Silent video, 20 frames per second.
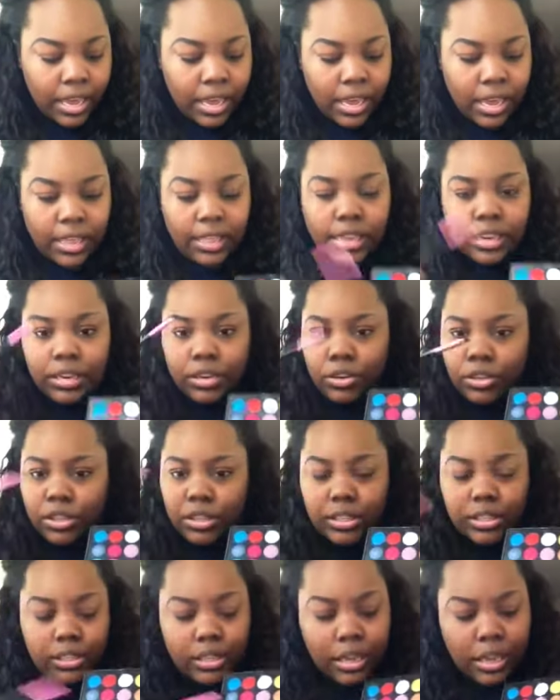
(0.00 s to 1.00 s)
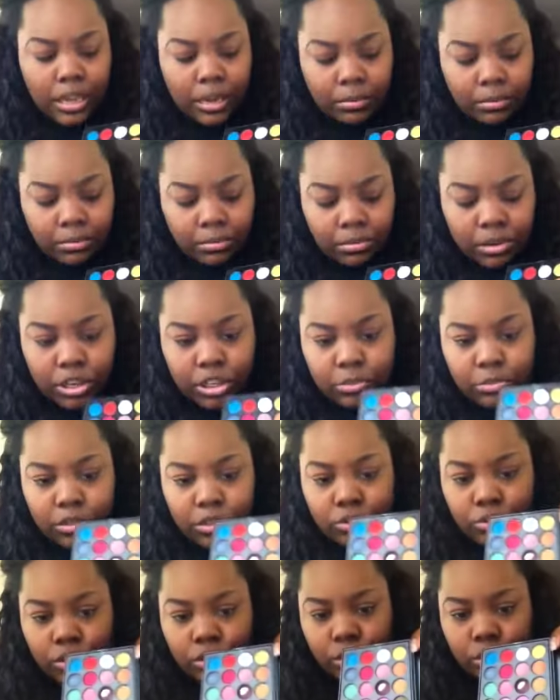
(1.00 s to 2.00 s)
And then using the same brush, I'm
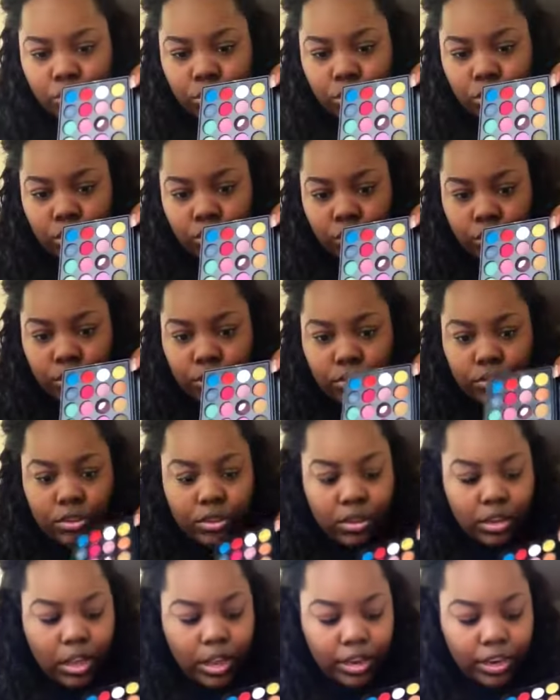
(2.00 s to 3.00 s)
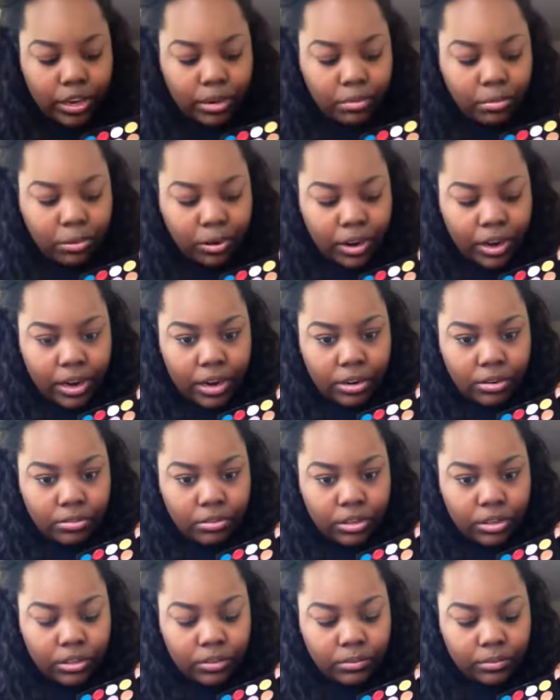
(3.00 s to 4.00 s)
just going to switch over to the lighter
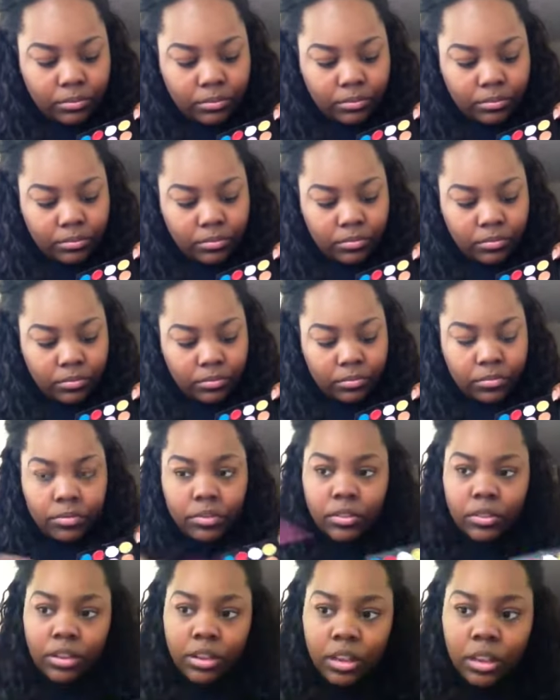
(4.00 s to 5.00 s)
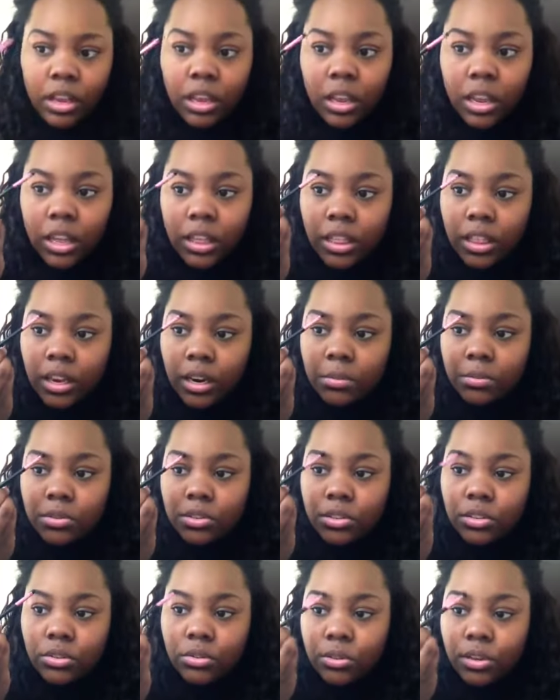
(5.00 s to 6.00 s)
brown, and then I'm
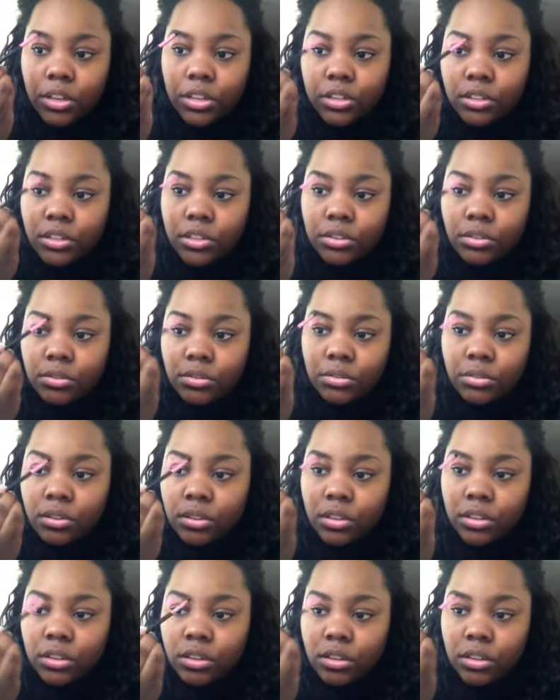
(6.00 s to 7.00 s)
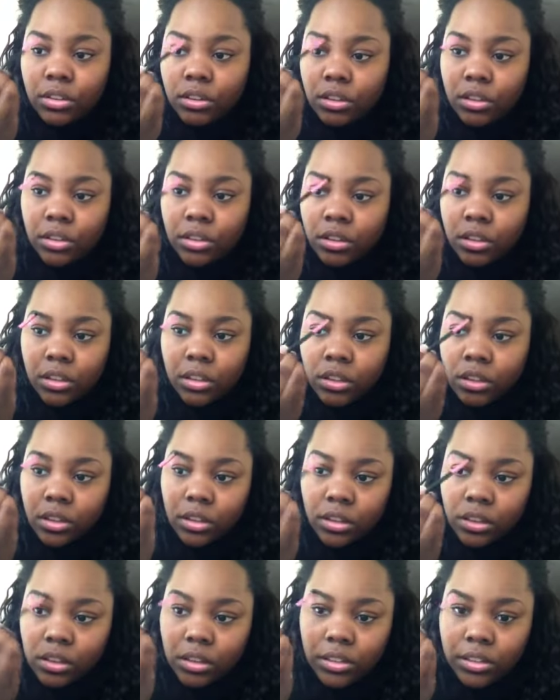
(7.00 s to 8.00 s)
just going to
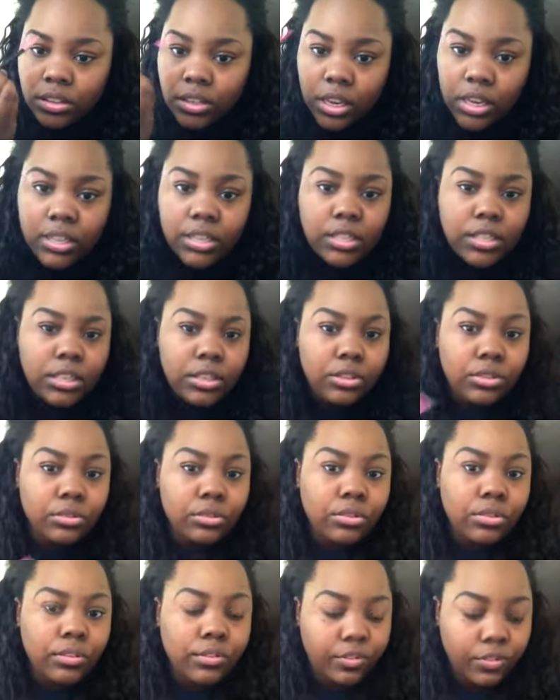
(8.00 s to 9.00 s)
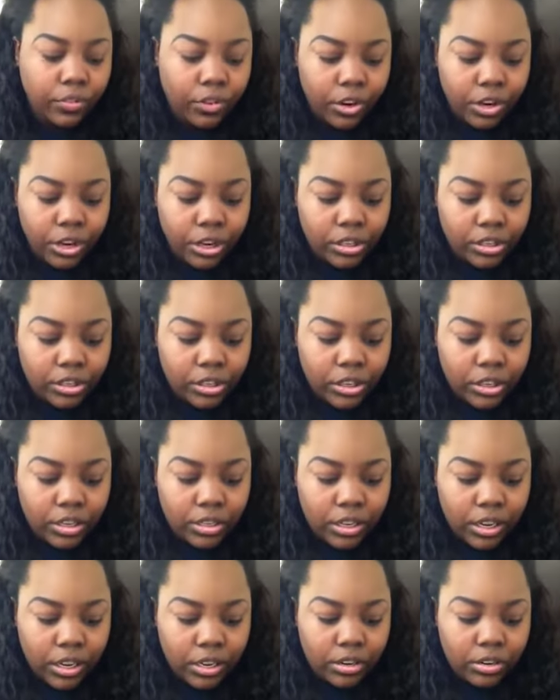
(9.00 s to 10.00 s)
dust it through the front
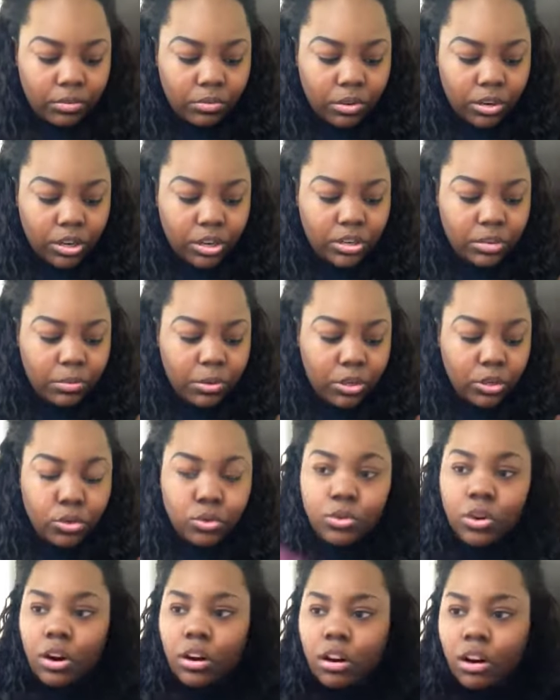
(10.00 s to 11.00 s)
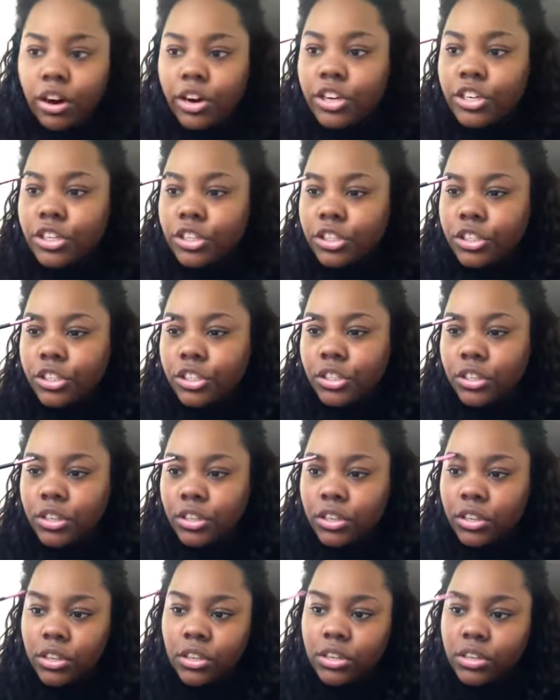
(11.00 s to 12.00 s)
because I don't want it to be too harsh.
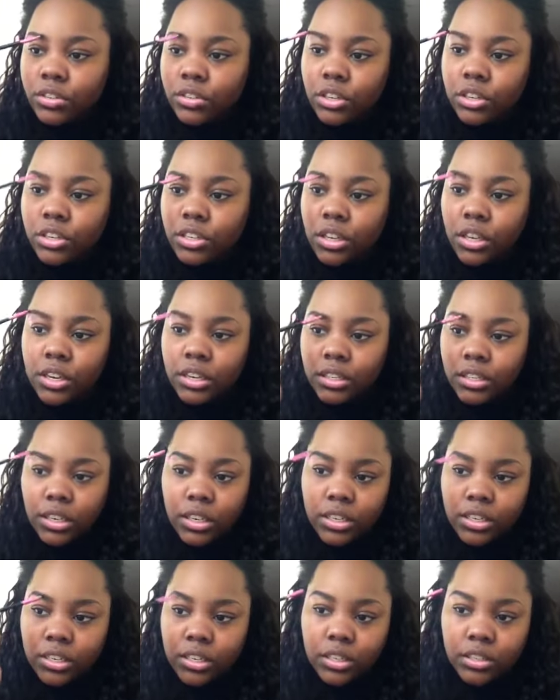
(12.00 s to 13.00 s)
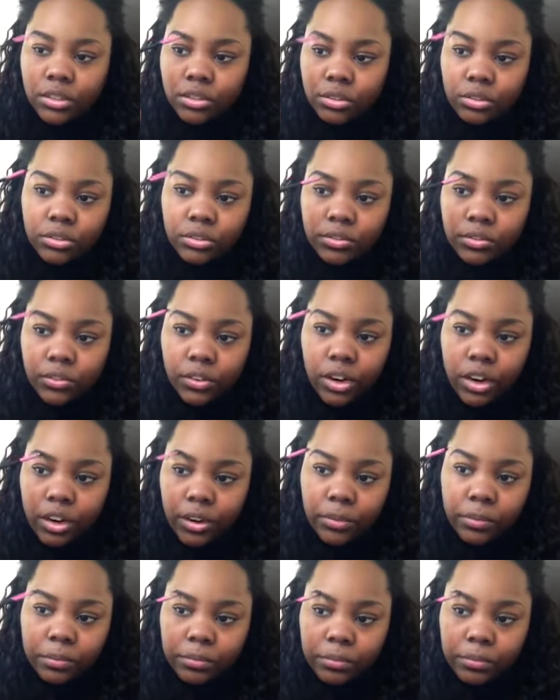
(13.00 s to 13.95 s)
So I just kind of dust it through the front,